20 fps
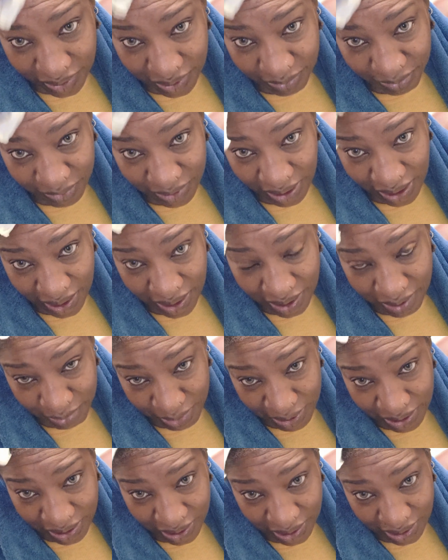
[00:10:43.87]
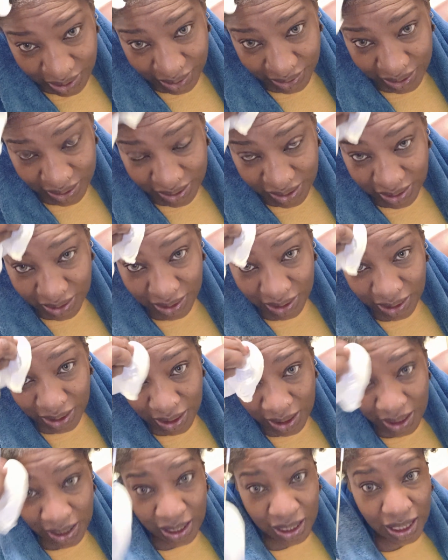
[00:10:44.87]
I'm dying, but see, like I said,
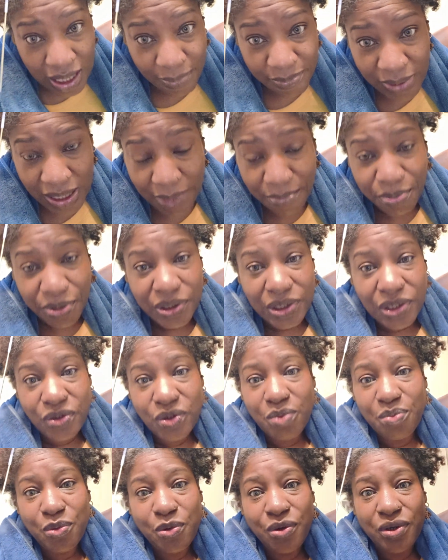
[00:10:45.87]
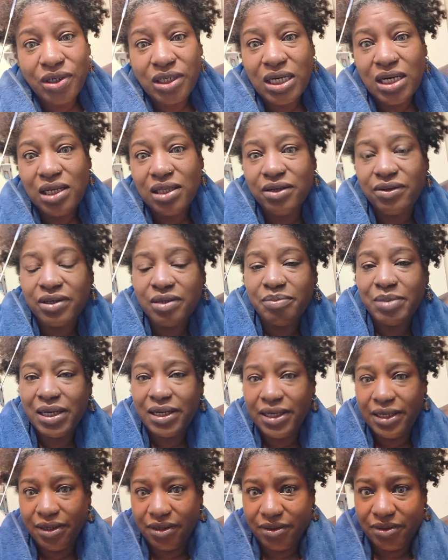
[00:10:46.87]
I'm not putting no more color in my
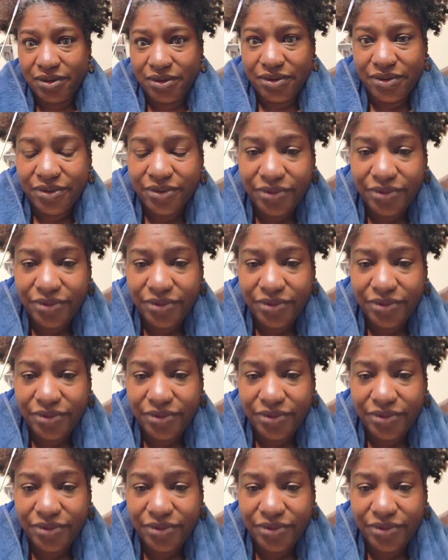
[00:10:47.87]
hair.